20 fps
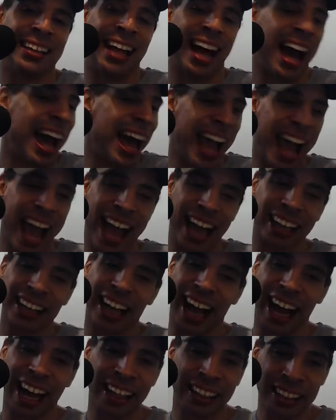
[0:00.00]

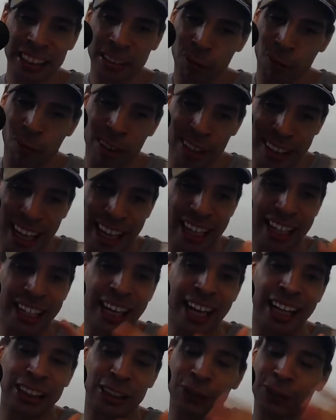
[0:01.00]
I just want to tell
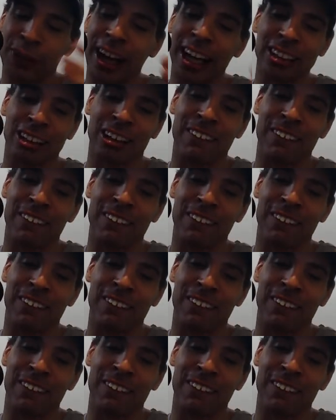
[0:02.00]
you guys are the